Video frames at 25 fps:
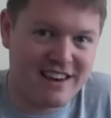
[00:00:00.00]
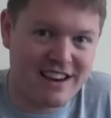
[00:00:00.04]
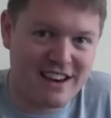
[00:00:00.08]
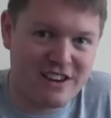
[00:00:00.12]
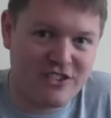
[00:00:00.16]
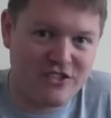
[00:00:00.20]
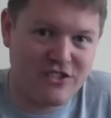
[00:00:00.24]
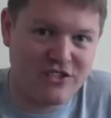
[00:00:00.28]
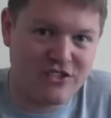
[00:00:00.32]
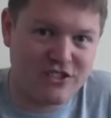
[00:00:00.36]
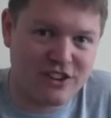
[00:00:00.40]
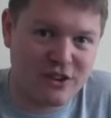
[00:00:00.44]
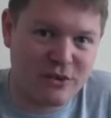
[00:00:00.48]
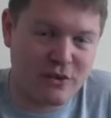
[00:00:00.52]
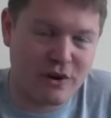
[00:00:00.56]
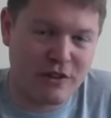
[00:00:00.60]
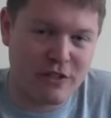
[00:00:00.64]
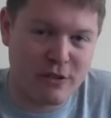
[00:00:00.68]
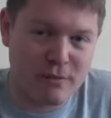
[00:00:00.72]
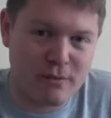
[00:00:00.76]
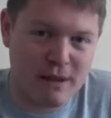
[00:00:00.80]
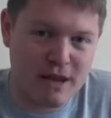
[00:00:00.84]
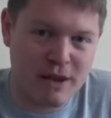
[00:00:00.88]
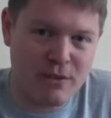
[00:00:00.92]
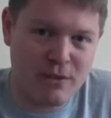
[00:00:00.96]
interesting one.
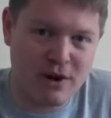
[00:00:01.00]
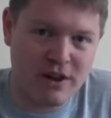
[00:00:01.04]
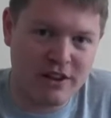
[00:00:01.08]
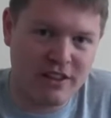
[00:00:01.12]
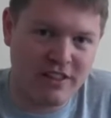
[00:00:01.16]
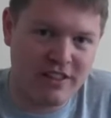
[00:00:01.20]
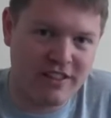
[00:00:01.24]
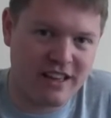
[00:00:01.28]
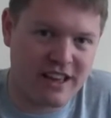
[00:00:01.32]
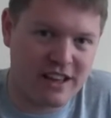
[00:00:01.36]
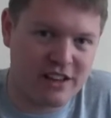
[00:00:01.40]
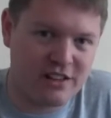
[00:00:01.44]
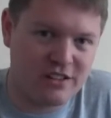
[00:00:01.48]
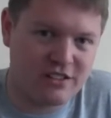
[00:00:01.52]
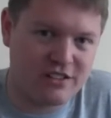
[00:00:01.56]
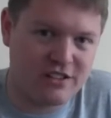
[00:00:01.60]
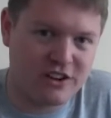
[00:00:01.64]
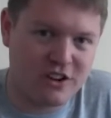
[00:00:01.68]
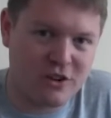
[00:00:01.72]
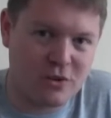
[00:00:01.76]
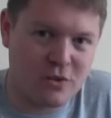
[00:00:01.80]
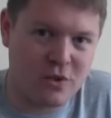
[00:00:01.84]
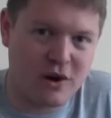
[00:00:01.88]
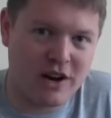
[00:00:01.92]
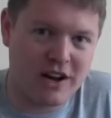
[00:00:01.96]
The P1 sales
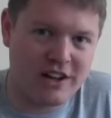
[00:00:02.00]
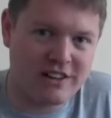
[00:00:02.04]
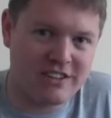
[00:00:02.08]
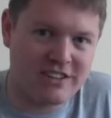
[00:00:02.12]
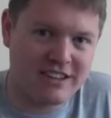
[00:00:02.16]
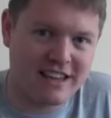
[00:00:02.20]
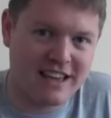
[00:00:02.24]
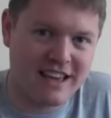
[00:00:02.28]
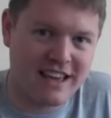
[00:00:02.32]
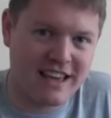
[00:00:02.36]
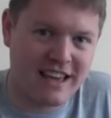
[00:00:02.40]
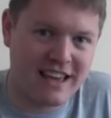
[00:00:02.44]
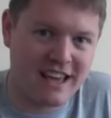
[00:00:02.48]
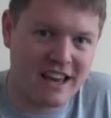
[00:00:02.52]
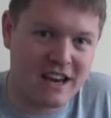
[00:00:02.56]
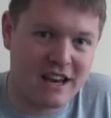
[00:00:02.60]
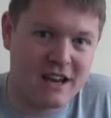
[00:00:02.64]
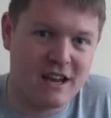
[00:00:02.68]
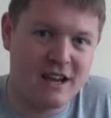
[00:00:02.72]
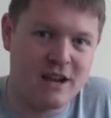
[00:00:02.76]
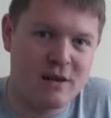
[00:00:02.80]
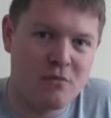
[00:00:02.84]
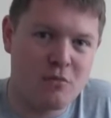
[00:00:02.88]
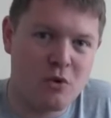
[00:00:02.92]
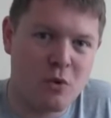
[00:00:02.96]
took a while to kick in,
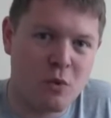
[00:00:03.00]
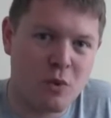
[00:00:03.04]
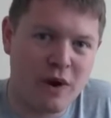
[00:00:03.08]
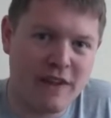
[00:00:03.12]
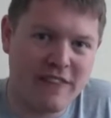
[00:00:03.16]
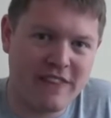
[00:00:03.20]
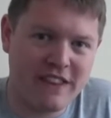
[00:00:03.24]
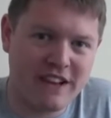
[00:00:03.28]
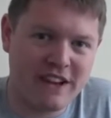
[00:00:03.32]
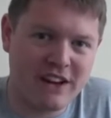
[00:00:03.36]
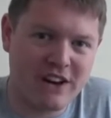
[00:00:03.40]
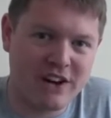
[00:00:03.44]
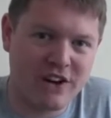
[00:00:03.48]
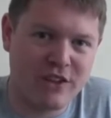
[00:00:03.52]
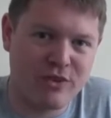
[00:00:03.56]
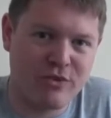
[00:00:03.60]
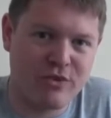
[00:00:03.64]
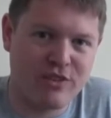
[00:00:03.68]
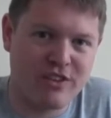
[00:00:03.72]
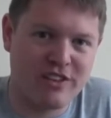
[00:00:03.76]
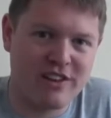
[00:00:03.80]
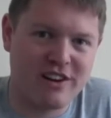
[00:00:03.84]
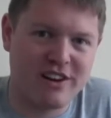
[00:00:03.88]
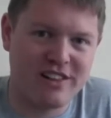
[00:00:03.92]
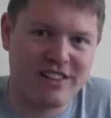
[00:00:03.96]
but when the cars were
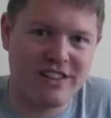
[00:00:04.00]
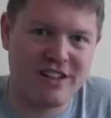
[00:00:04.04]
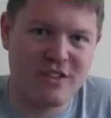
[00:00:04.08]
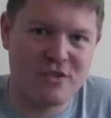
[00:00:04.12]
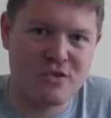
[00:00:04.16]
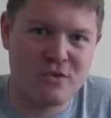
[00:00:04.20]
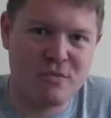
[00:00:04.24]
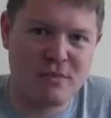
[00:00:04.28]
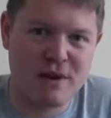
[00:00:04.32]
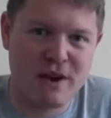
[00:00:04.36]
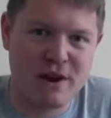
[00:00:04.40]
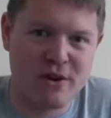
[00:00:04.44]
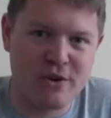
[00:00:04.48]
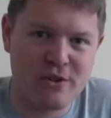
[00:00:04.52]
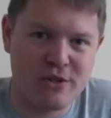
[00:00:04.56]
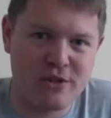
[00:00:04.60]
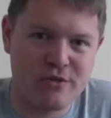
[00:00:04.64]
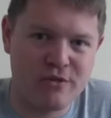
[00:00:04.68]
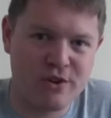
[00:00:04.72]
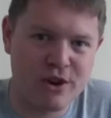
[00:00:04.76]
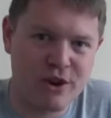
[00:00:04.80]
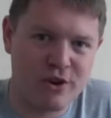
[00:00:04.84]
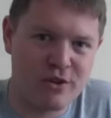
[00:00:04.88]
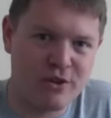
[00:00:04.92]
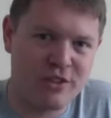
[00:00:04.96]
starting to appear on the
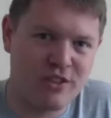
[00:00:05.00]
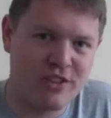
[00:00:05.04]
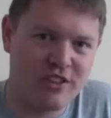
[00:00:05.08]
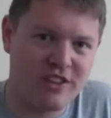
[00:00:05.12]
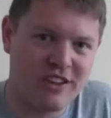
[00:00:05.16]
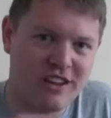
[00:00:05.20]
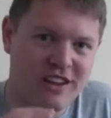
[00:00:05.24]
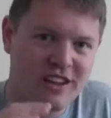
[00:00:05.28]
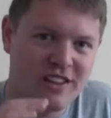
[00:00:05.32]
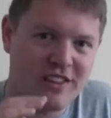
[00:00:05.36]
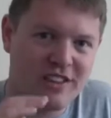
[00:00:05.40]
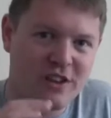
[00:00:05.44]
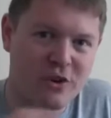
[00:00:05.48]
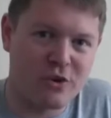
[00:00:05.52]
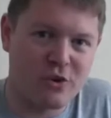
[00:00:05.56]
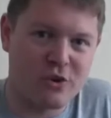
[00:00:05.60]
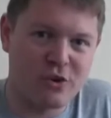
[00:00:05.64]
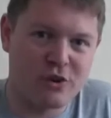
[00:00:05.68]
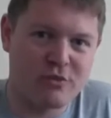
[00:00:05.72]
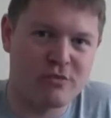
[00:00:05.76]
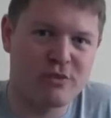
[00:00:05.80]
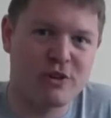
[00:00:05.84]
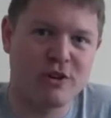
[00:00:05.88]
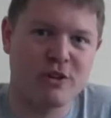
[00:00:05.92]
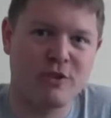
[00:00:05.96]
roads, the
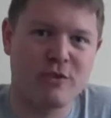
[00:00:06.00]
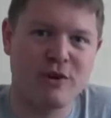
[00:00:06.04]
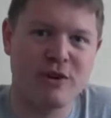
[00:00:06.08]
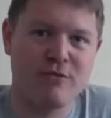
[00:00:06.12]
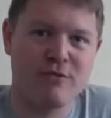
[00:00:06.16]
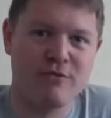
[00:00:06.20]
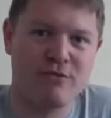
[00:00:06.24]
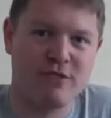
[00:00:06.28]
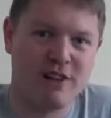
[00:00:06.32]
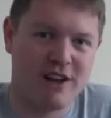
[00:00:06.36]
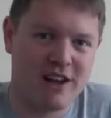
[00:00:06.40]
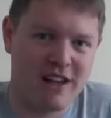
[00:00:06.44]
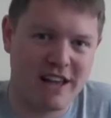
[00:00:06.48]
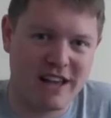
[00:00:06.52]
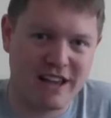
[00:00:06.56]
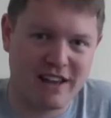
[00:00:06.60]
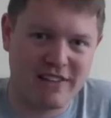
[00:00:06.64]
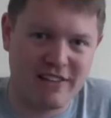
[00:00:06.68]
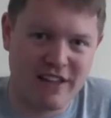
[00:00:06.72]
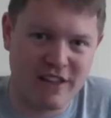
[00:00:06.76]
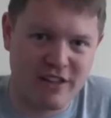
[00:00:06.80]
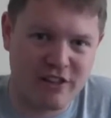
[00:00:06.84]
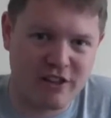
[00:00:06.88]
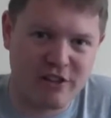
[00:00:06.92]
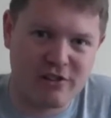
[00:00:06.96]
order books went flying
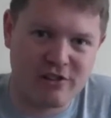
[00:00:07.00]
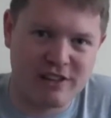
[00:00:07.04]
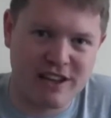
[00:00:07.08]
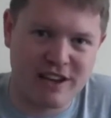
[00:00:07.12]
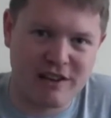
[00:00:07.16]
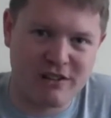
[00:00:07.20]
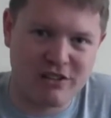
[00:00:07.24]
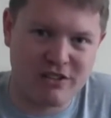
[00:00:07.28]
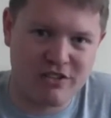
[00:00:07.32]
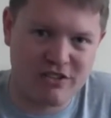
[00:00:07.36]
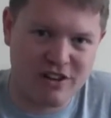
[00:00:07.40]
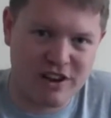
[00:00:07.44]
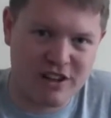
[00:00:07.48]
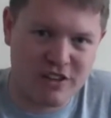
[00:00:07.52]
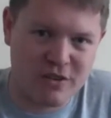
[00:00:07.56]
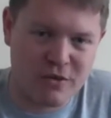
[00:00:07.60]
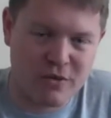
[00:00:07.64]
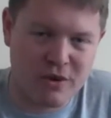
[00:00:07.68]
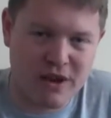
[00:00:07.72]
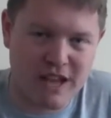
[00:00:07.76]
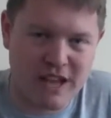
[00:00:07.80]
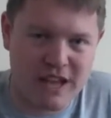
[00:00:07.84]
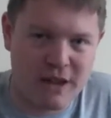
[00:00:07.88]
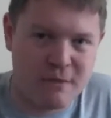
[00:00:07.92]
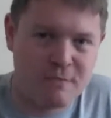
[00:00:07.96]
and they sold out straight
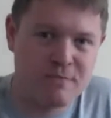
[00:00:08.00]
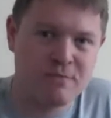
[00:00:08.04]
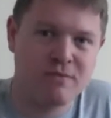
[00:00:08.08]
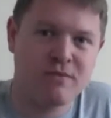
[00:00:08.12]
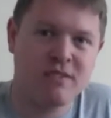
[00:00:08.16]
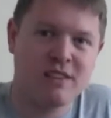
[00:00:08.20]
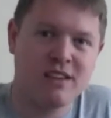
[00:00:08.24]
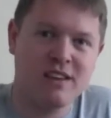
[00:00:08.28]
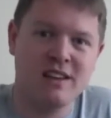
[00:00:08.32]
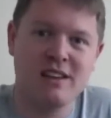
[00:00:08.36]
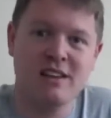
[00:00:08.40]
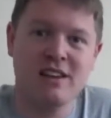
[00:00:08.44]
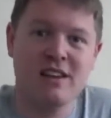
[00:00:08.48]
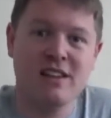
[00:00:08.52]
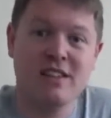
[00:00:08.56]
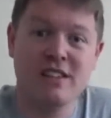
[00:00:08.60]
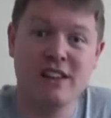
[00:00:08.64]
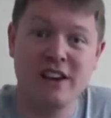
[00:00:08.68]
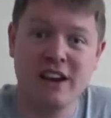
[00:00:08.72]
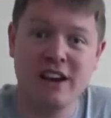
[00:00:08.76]
away. The